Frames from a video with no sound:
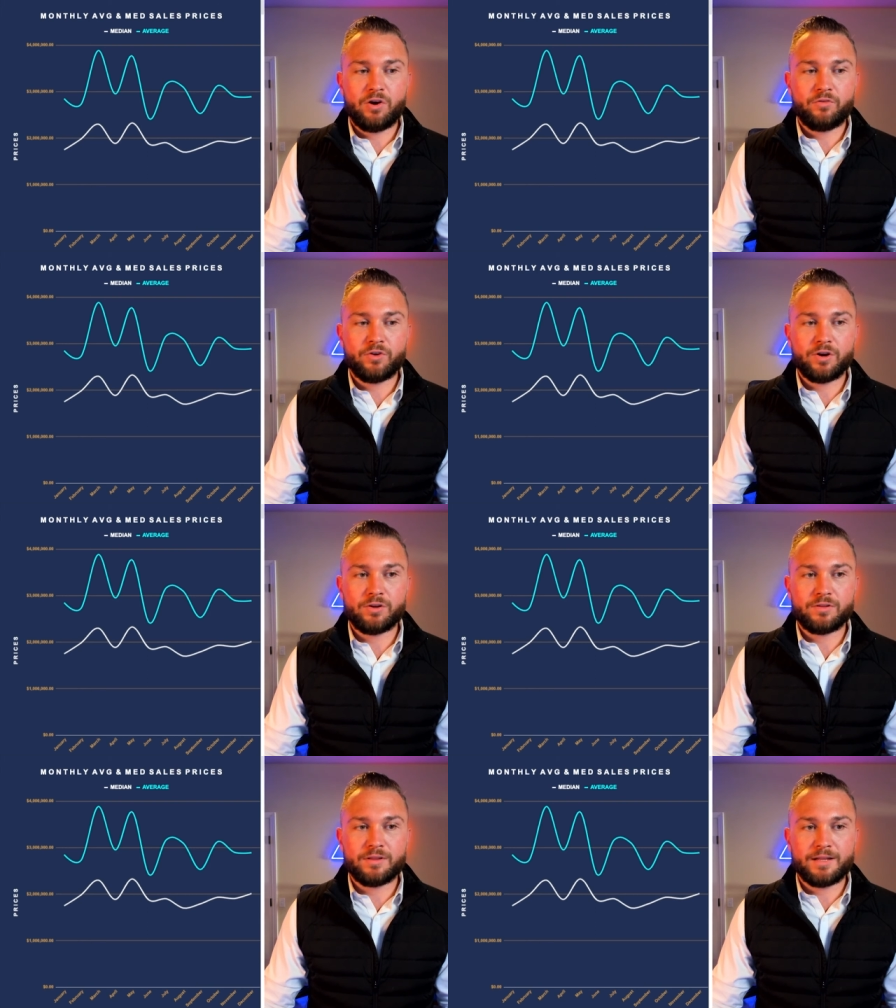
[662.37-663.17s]

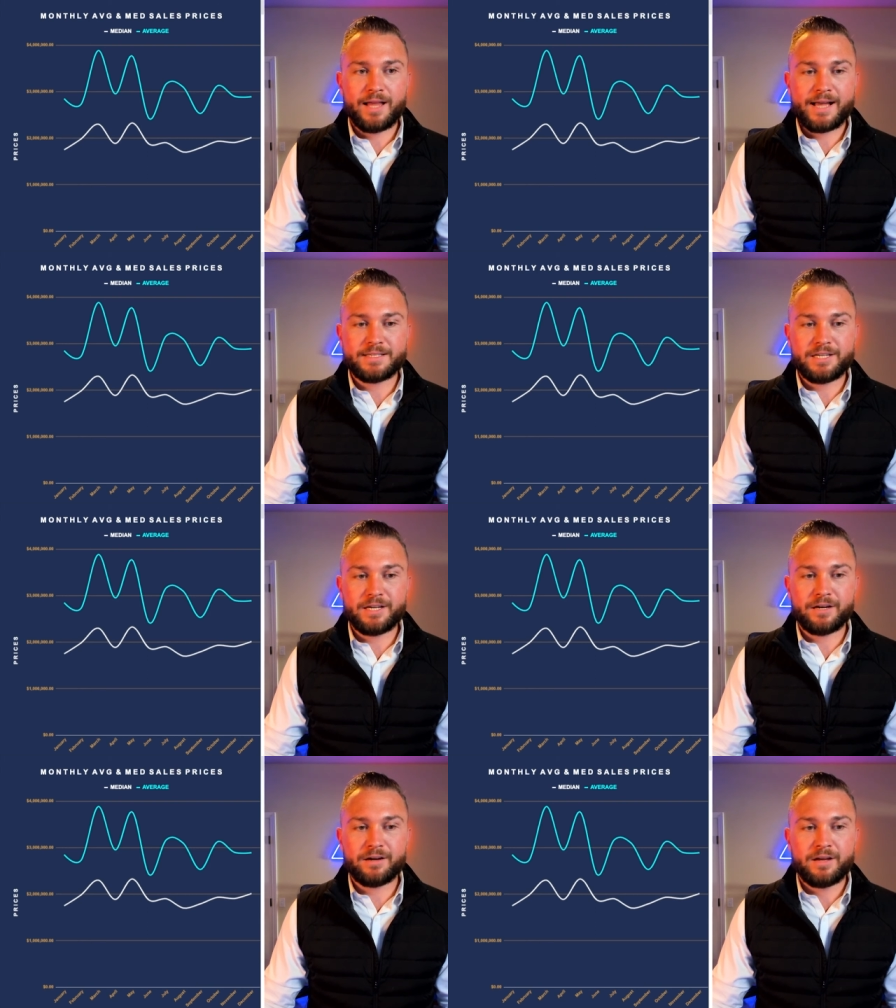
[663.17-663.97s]
over the last
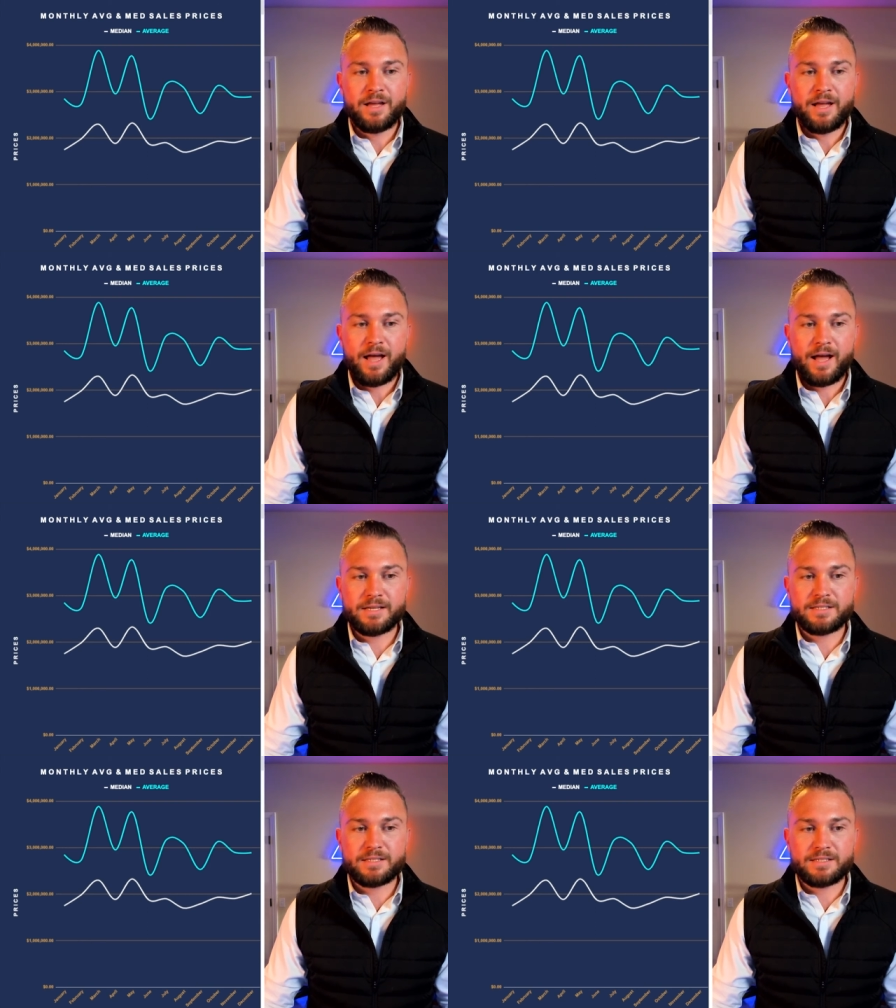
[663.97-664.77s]
year
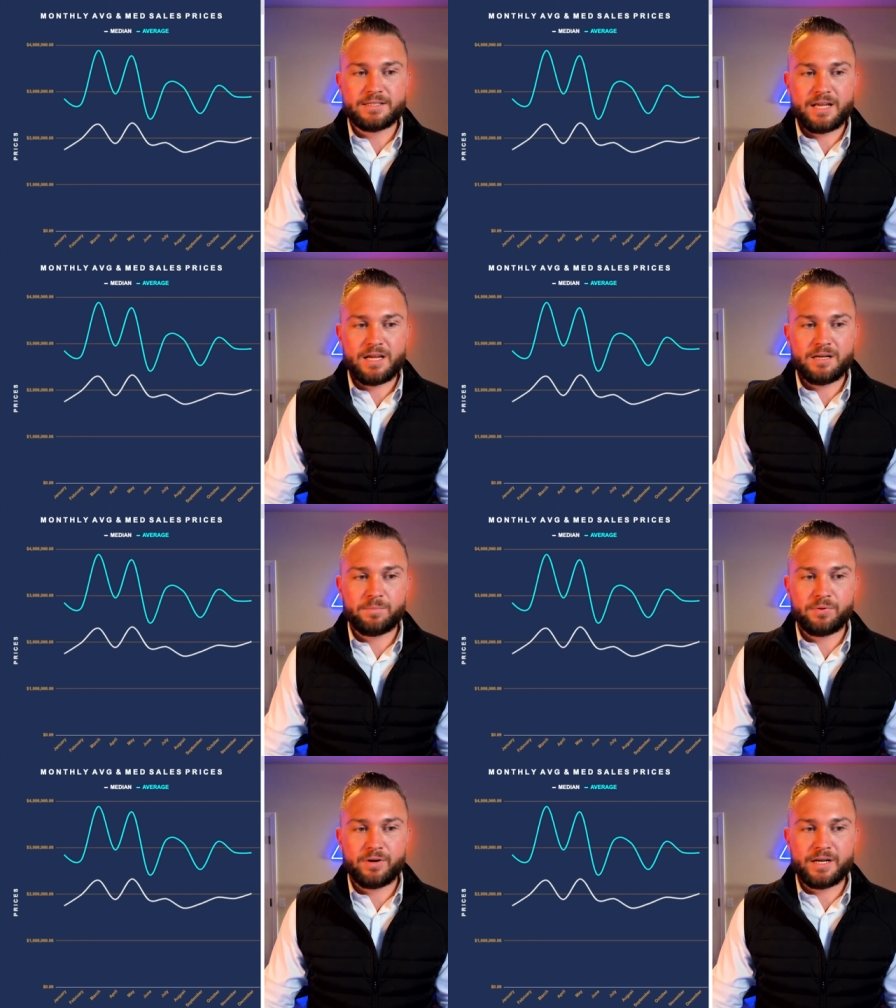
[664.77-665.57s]
has
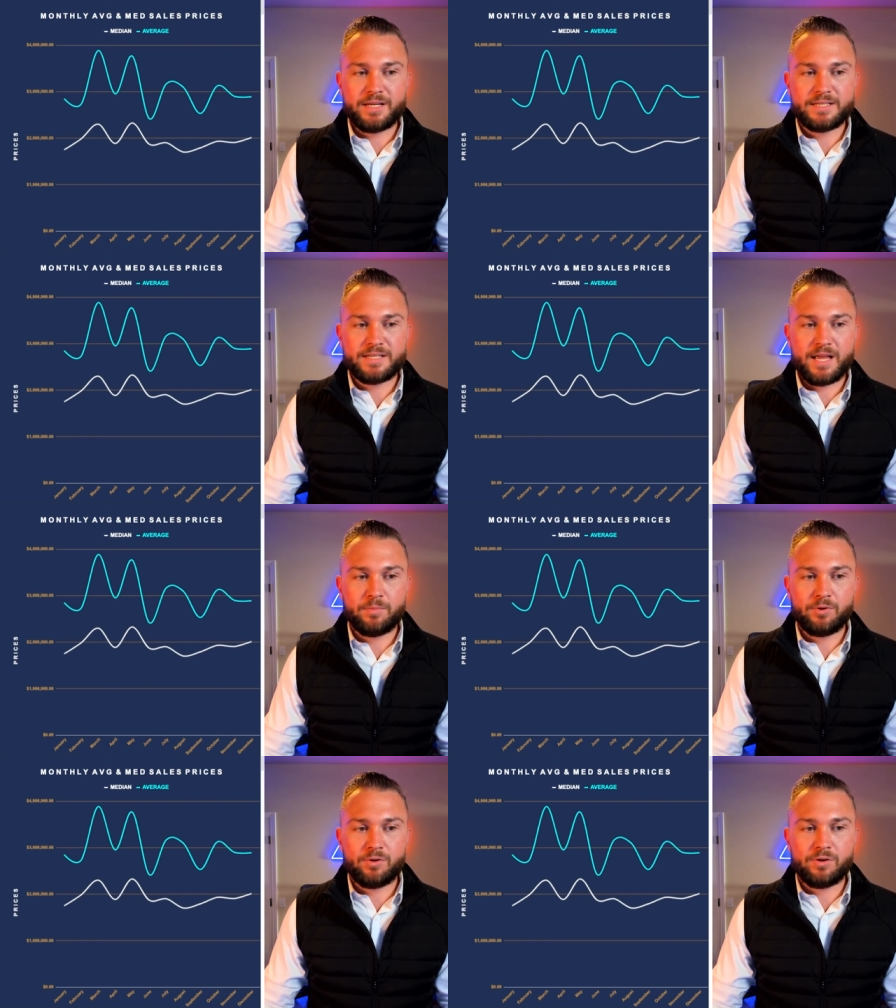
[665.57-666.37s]
stayed pretty
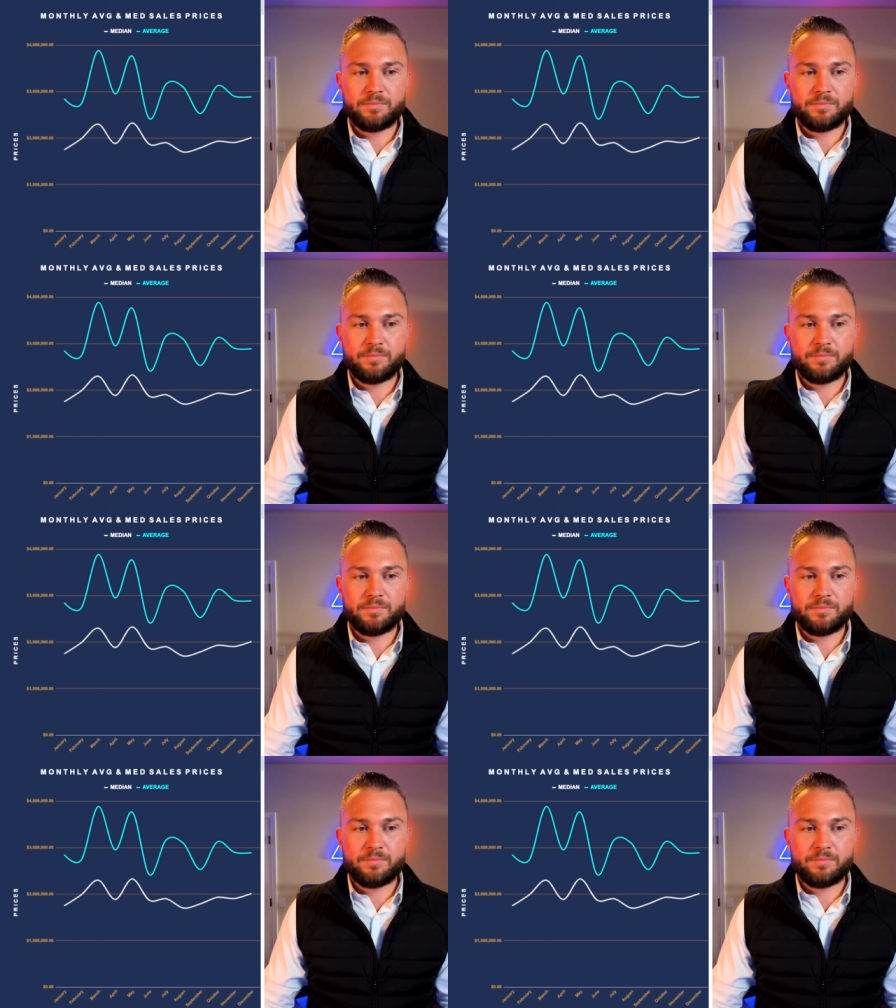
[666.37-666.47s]
stable.